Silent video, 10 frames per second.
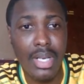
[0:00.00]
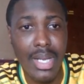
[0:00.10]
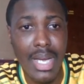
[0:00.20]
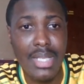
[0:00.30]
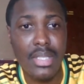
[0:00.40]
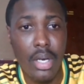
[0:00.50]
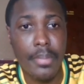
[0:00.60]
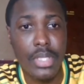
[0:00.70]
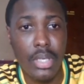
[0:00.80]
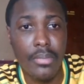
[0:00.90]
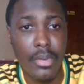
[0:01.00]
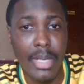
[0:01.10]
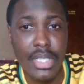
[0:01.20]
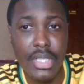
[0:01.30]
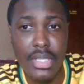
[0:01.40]
class option for
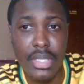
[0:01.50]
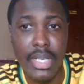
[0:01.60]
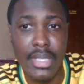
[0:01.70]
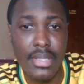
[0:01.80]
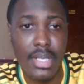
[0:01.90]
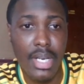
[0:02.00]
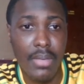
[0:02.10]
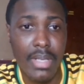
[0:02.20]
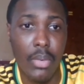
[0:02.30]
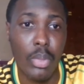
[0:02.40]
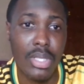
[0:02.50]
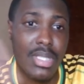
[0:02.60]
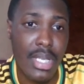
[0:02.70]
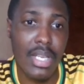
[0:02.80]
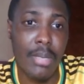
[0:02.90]
Manchester United to have that will
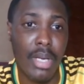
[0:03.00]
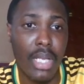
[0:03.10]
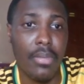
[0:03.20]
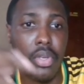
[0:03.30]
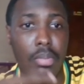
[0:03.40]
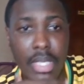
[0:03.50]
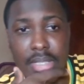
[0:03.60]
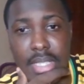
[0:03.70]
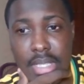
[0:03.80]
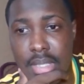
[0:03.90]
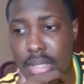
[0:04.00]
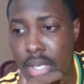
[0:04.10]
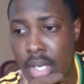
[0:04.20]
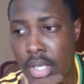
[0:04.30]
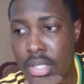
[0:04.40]
take them a level up next season.
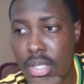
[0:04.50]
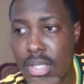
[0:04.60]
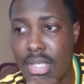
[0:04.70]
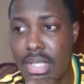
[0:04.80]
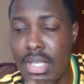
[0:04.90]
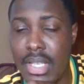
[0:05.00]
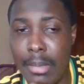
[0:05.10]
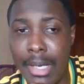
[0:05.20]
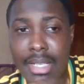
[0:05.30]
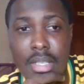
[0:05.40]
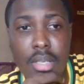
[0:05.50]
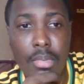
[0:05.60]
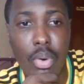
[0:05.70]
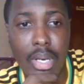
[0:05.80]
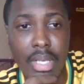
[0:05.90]
So to see them let
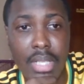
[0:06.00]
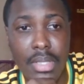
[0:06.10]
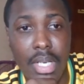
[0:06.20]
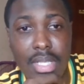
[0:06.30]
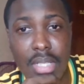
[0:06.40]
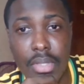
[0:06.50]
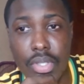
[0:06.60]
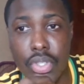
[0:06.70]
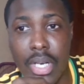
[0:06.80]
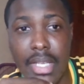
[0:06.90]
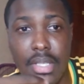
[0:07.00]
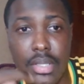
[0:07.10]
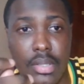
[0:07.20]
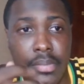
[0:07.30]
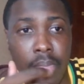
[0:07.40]
him go and not even try
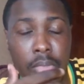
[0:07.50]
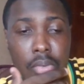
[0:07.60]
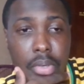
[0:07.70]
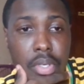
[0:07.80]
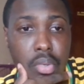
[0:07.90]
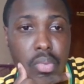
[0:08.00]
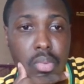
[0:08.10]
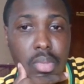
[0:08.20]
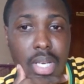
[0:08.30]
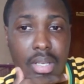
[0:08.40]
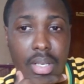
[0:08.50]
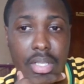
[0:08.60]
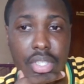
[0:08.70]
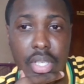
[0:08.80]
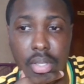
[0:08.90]
to renew that
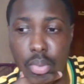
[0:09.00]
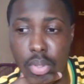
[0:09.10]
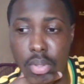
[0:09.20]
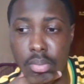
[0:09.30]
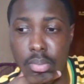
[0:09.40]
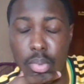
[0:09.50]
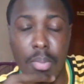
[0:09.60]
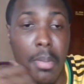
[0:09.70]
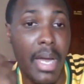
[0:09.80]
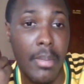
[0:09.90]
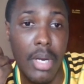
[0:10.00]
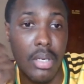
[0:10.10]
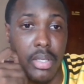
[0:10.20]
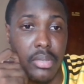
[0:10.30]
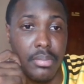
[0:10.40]
contract would be
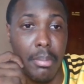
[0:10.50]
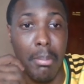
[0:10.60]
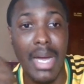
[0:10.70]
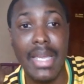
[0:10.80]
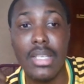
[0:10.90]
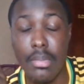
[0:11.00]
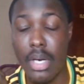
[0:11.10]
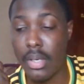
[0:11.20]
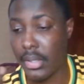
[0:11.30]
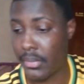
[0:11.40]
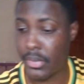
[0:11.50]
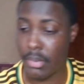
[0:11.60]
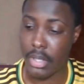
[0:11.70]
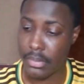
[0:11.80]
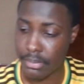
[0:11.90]
mind-boggling for
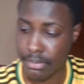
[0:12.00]
me.